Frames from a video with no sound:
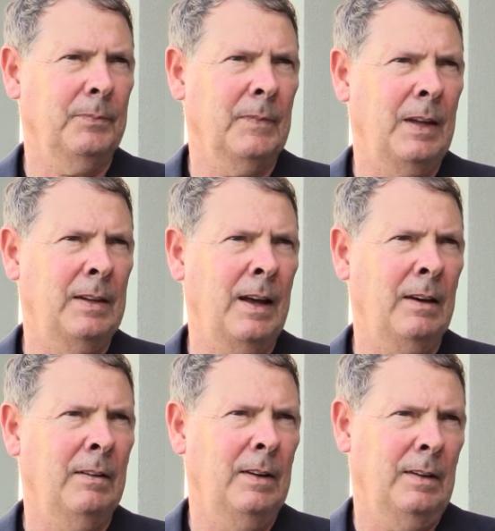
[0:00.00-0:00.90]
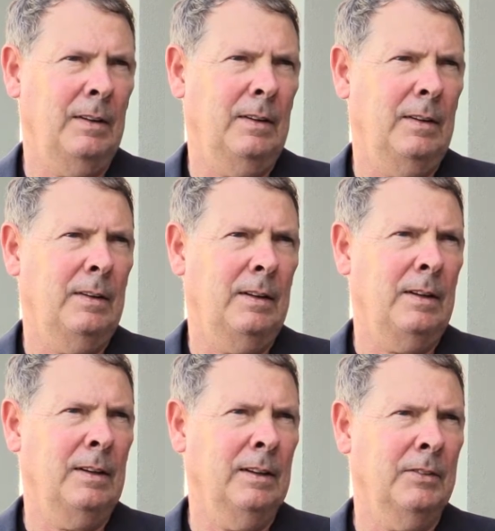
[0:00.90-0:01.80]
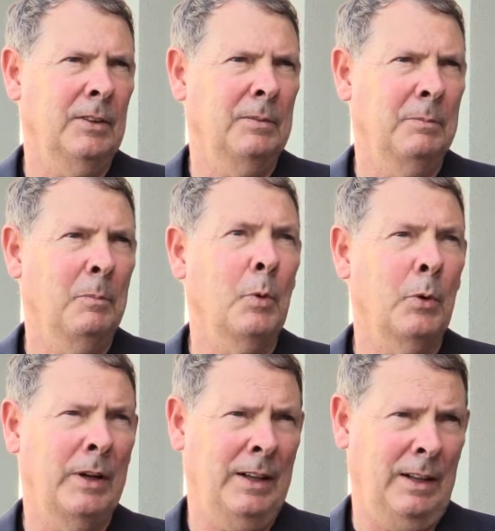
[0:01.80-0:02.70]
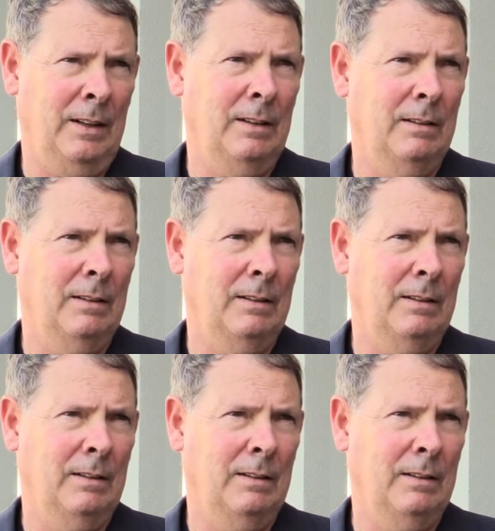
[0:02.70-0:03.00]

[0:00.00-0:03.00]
And now he lives in Meridian.